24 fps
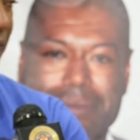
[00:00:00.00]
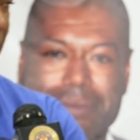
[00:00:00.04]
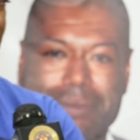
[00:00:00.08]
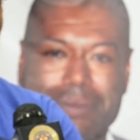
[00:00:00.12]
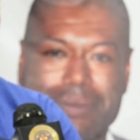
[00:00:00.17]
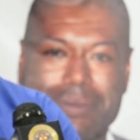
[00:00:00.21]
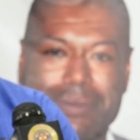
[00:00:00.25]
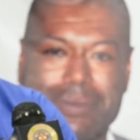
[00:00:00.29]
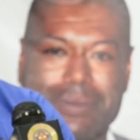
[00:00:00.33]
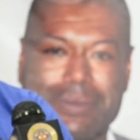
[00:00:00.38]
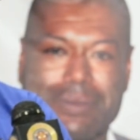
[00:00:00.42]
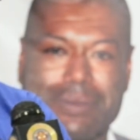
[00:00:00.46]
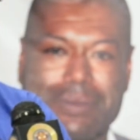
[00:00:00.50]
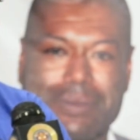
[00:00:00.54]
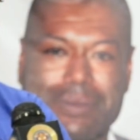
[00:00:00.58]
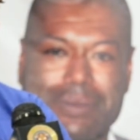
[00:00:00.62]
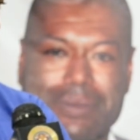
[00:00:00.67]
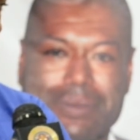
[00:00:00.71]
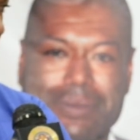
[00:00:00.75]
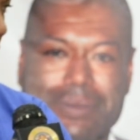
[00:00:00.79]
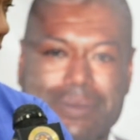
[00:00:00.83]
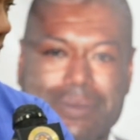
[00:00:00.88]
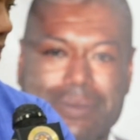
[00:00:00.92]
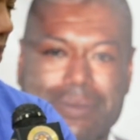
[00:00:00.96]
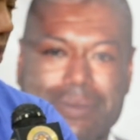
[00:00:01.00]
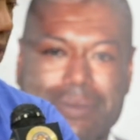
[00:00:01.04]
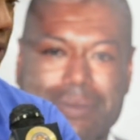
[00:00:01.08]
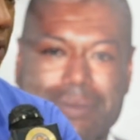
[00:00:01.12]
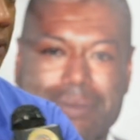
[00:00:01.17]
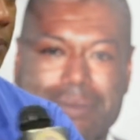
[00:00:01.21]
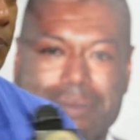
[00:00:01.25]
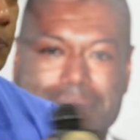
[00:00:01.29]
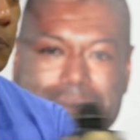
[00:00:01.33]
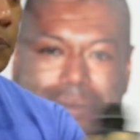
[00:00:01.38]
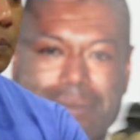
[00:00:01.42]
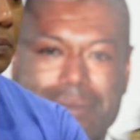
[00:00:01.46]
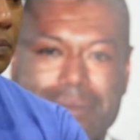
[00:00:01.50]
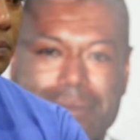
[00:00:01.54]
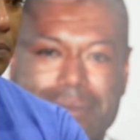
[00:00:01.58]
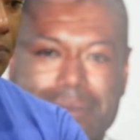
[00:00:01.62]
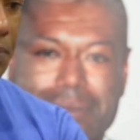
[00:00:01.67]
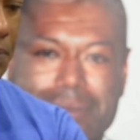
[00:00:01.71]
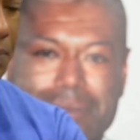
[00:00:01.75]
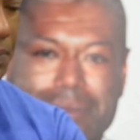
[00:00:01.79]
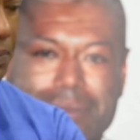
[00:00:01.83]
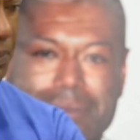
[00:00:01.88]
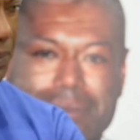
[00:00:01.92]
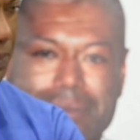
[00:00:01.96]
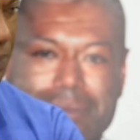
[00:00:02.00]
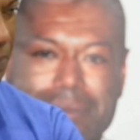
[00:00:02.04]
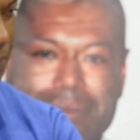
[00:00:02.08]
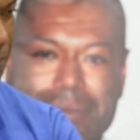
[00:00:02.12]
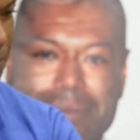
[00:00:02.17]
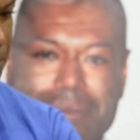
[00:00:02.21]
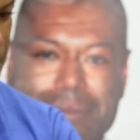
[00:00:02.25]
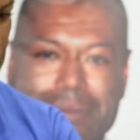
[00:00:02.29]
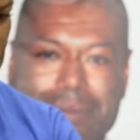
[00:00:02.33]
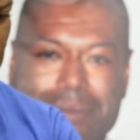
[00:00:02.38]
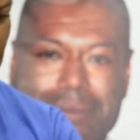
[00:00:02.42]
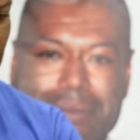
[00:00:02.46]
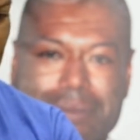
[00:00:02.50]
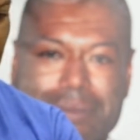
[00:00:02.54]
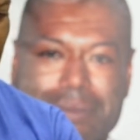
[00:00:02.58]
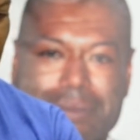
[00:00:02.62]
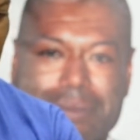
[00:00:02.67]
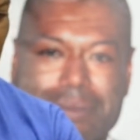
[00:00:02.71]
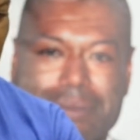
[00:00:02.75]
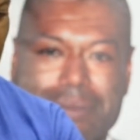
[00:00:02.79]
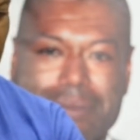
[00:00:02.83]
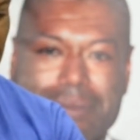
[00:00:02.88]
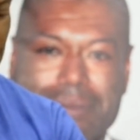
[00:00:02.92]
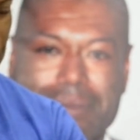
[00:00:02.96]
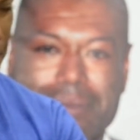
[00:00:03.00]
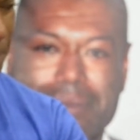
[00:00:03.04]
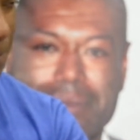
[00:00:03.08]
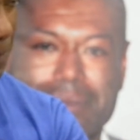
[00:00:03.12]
No words are spoken by the person on screen.